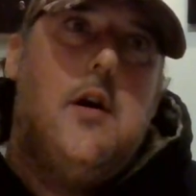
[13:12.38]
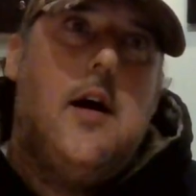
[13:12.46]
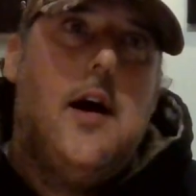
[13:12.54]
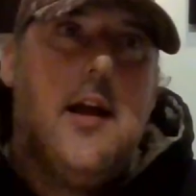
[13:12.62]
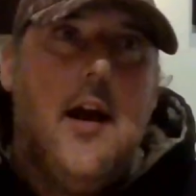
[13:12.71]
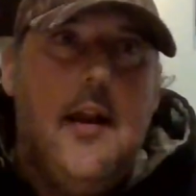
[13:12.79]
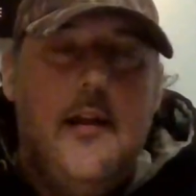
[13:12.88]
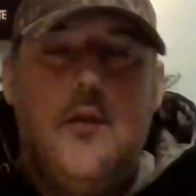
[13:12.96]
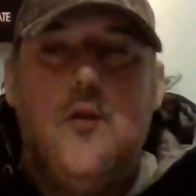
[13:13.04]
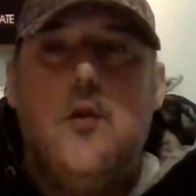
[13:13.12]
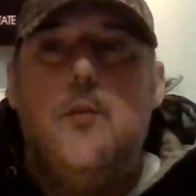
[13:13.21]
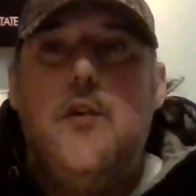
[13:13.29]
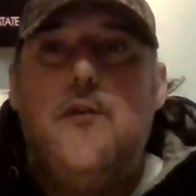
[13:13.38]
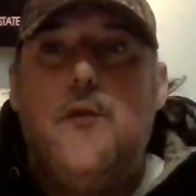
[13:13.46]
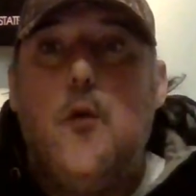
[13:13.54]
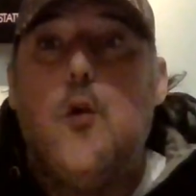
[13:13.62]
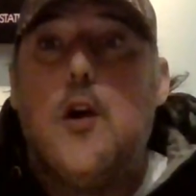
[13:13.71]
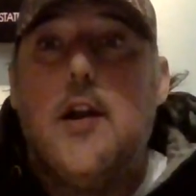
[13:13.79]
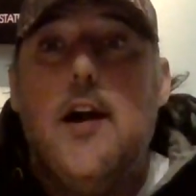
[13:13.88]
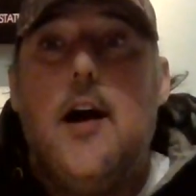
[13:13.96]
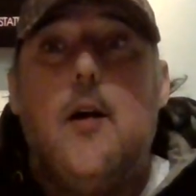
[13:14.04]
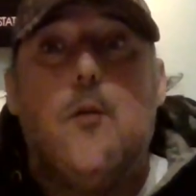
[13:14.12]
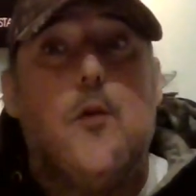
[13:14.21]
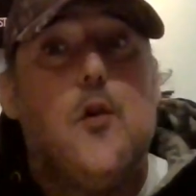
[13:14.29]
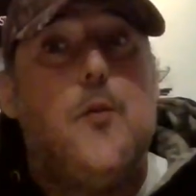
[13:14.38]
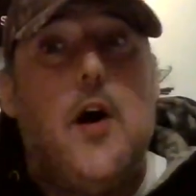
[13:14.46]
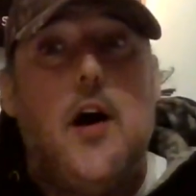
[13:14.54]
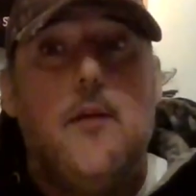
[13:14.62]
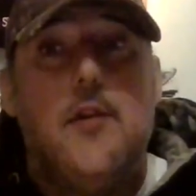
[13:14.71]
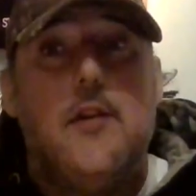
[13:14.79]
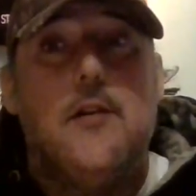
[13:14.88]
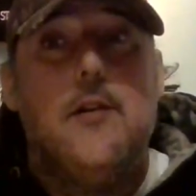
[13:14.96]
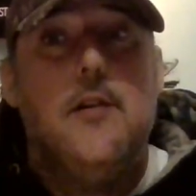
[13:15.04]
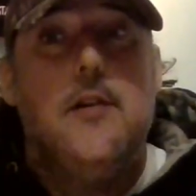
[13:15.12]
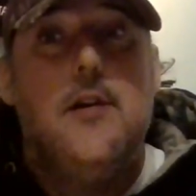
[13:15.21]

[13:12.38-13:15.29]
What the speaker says: I got into it before it got real popular.